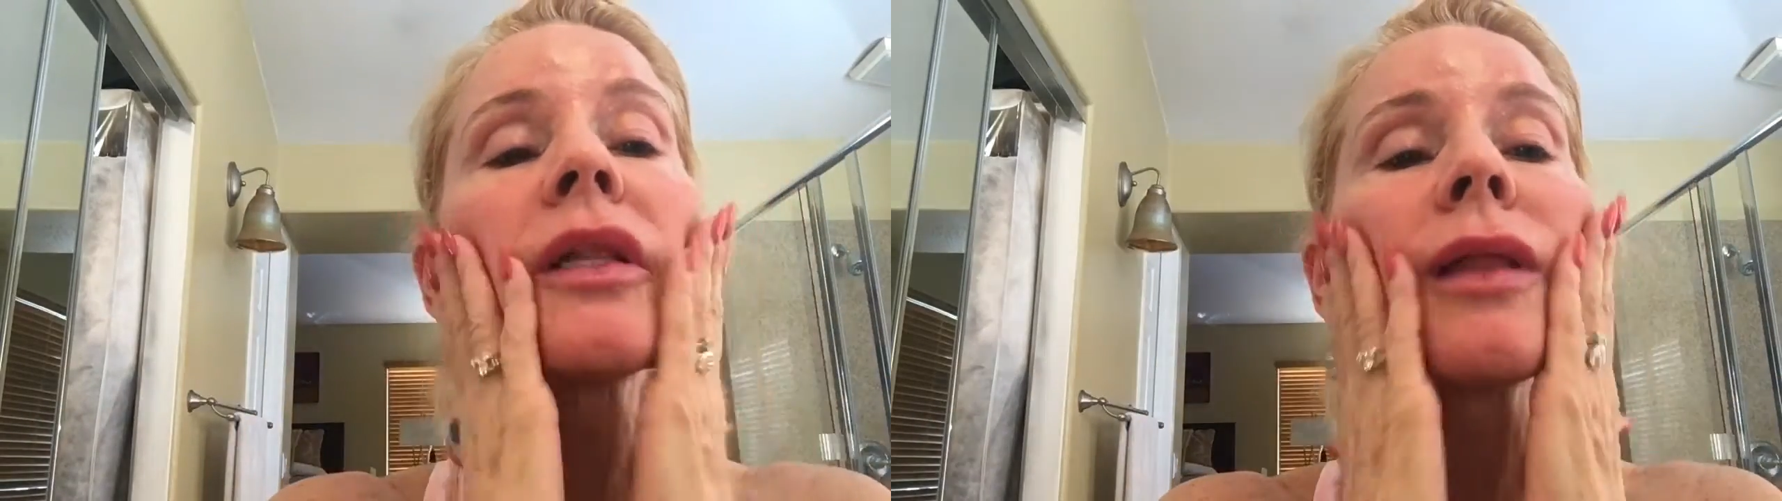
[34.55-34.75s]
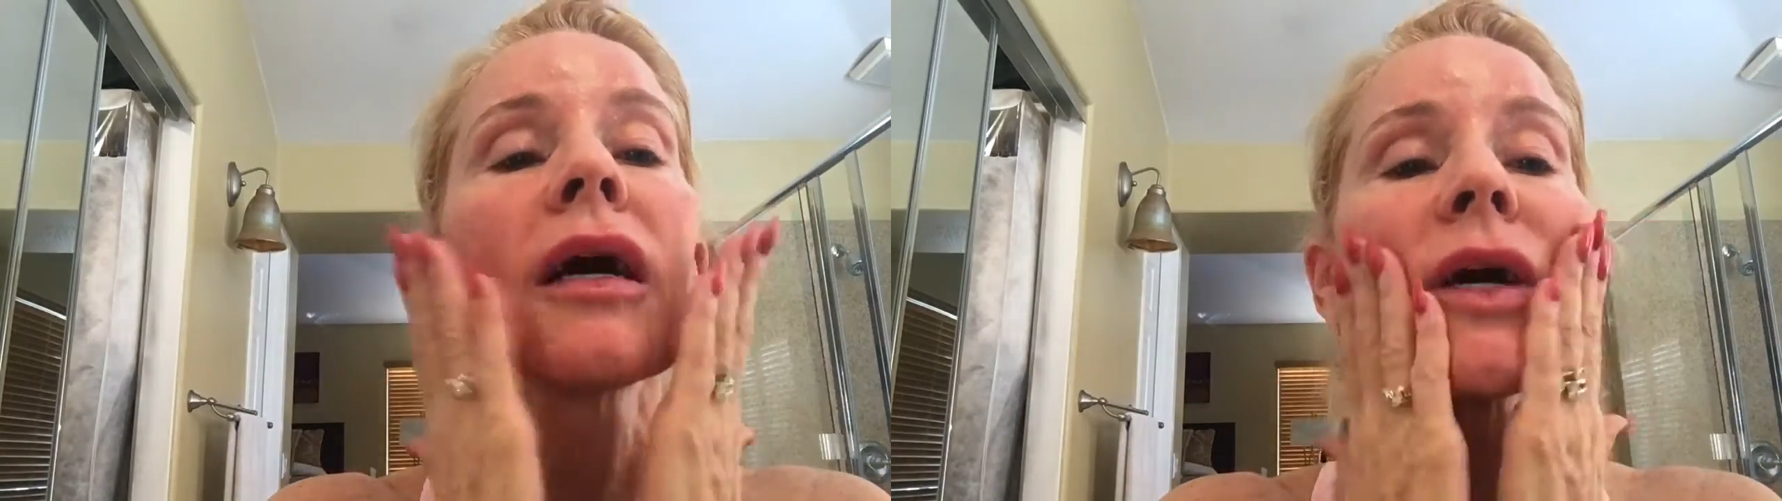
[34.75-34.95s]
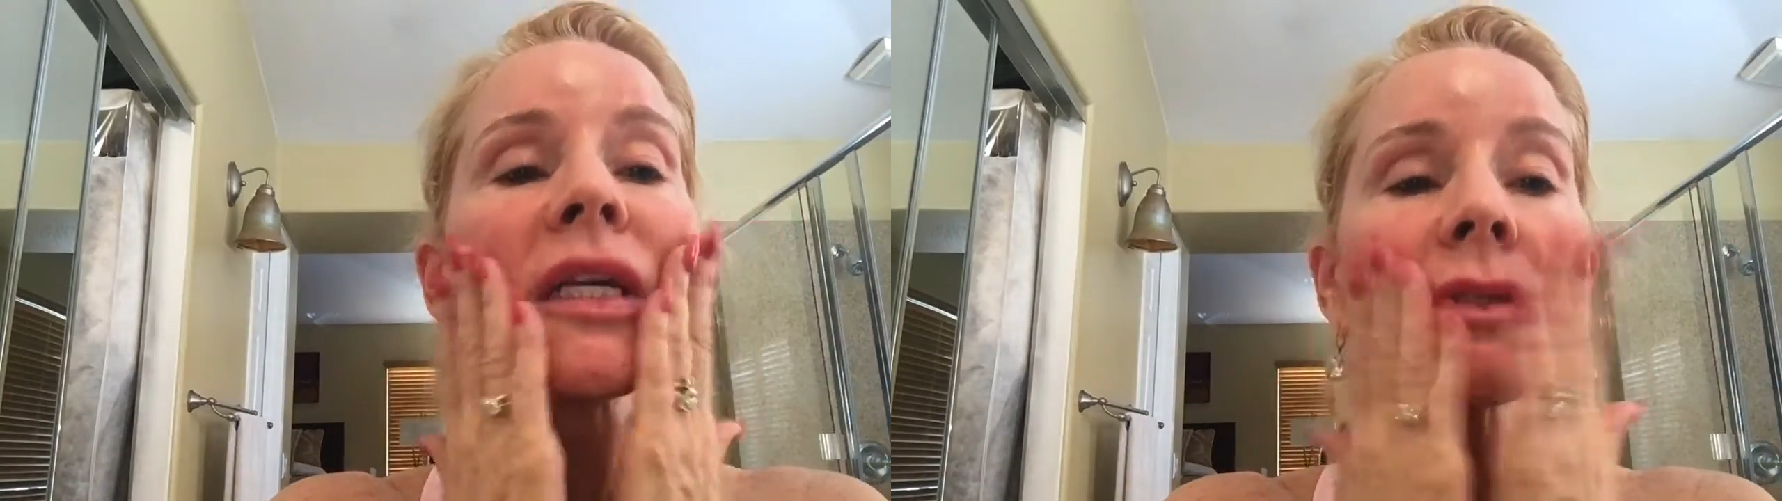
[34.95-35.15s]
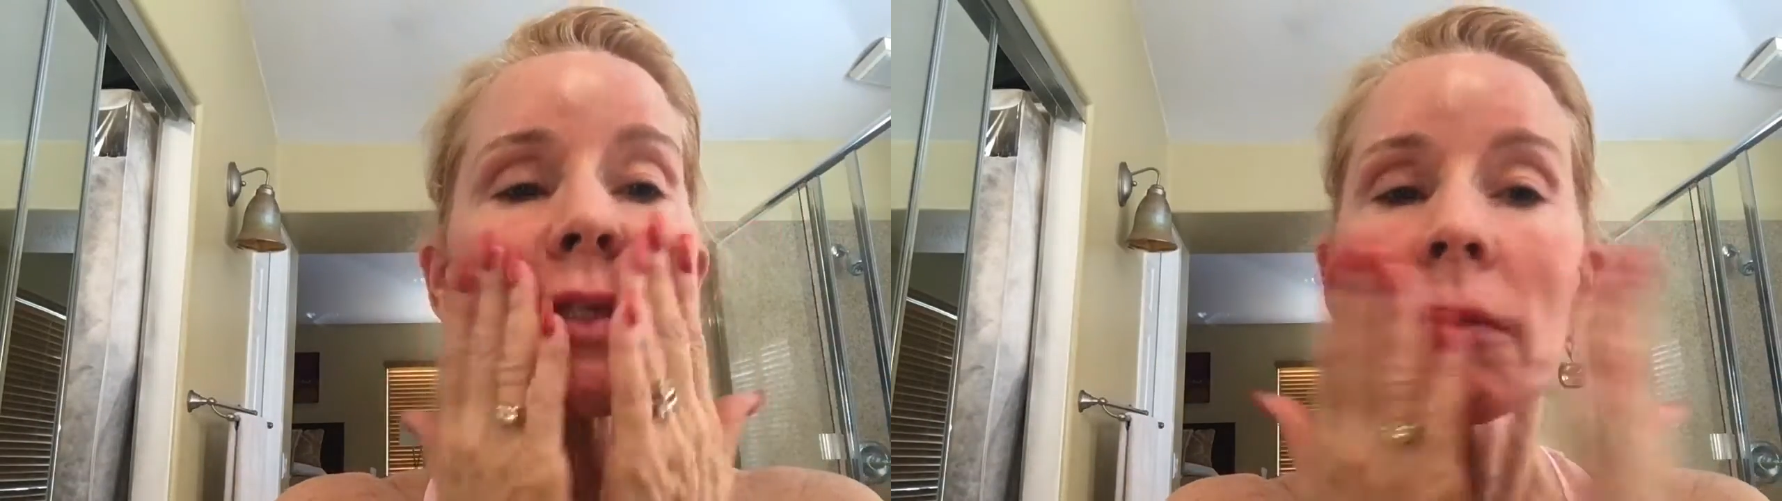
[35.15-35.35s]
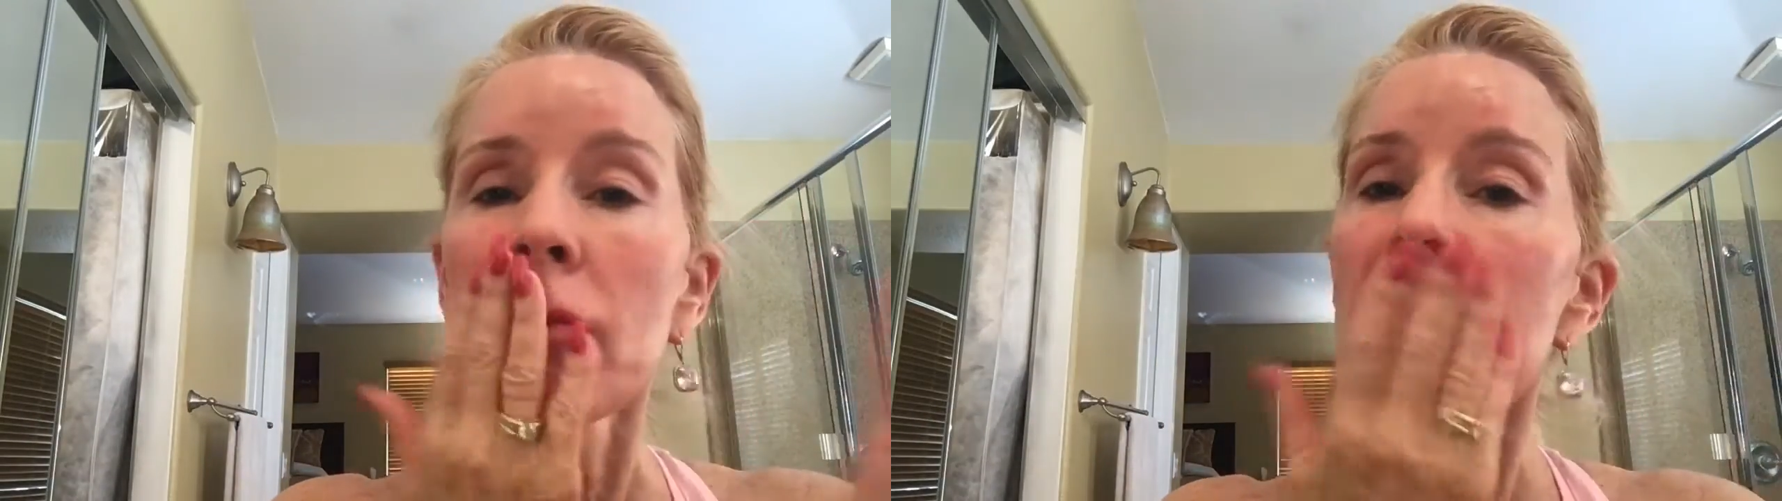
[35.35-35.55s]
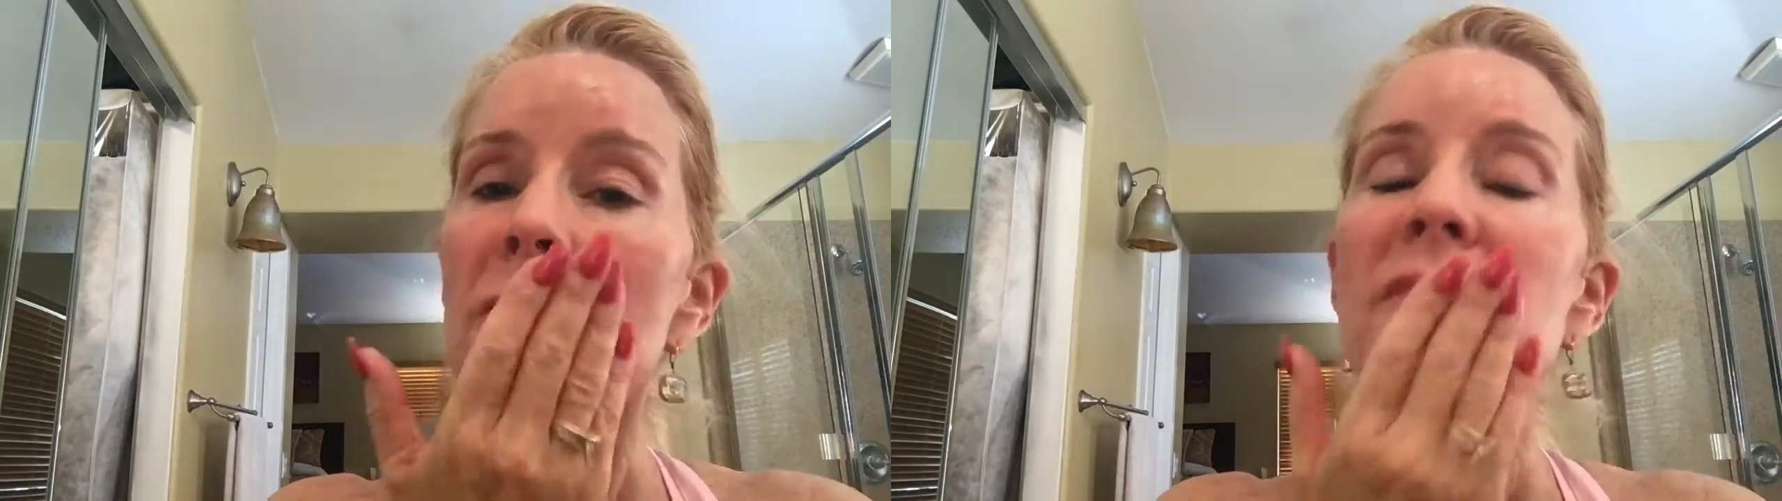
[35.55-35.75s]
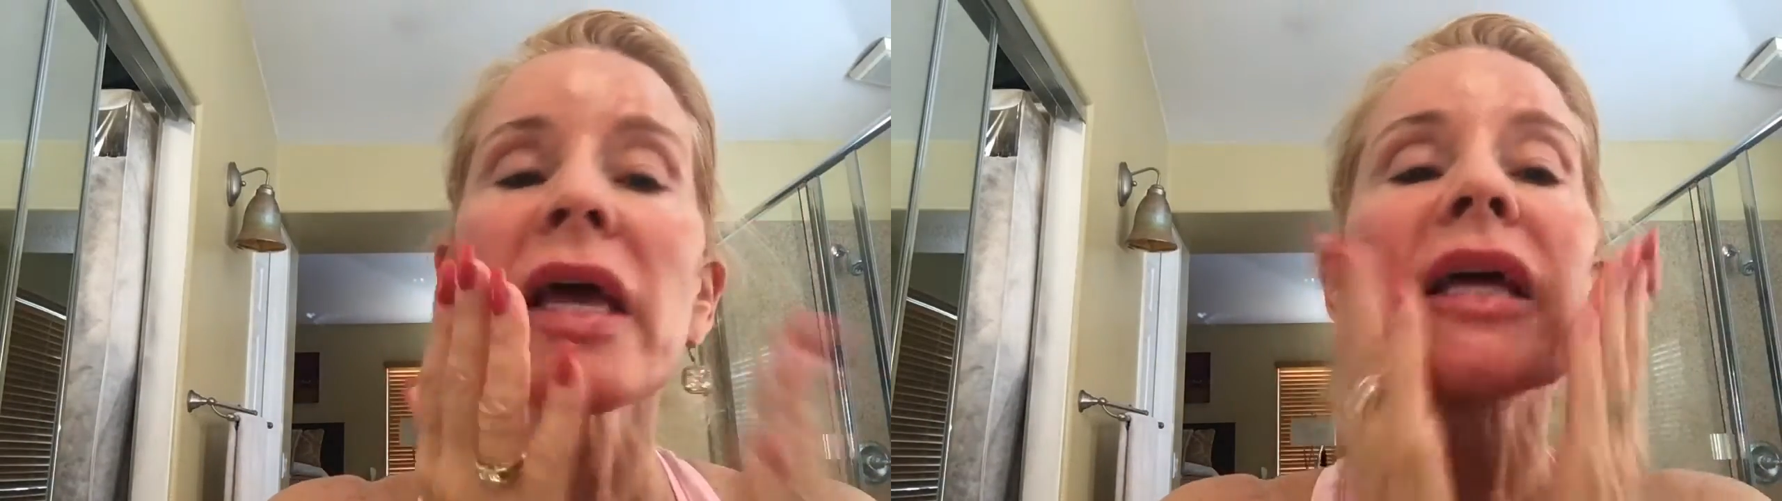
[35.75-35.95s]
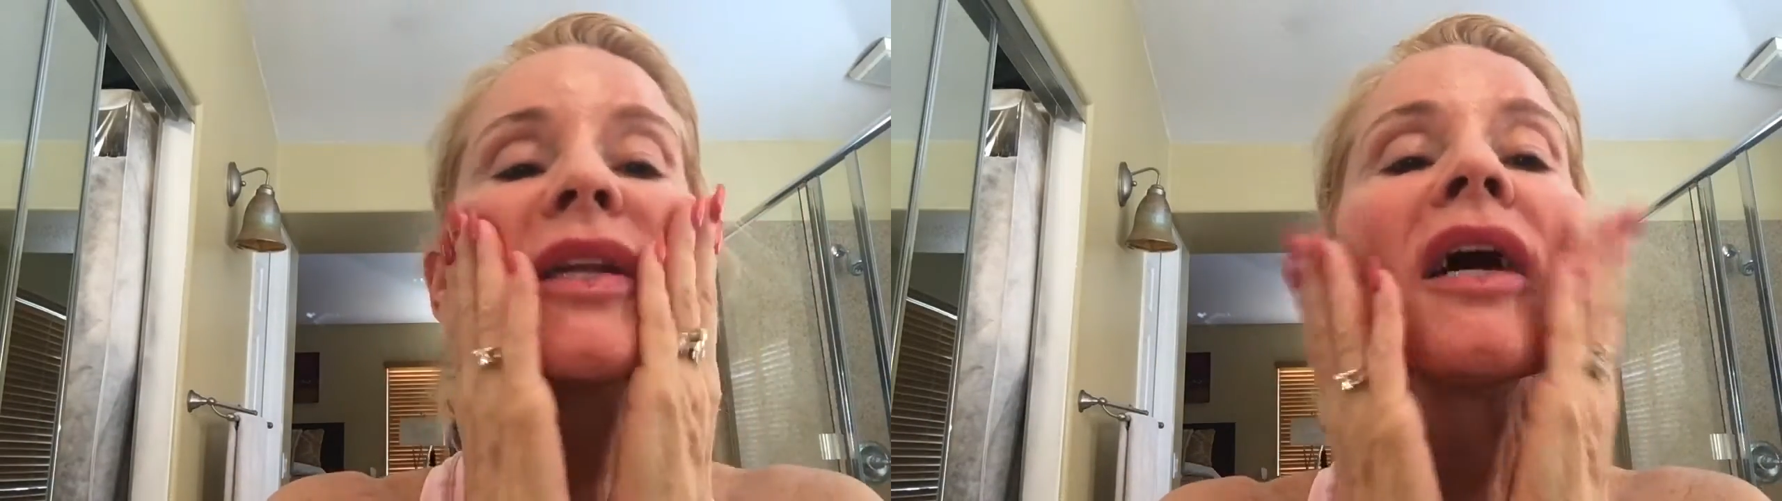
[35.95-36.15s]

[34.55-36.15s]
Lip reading: lines and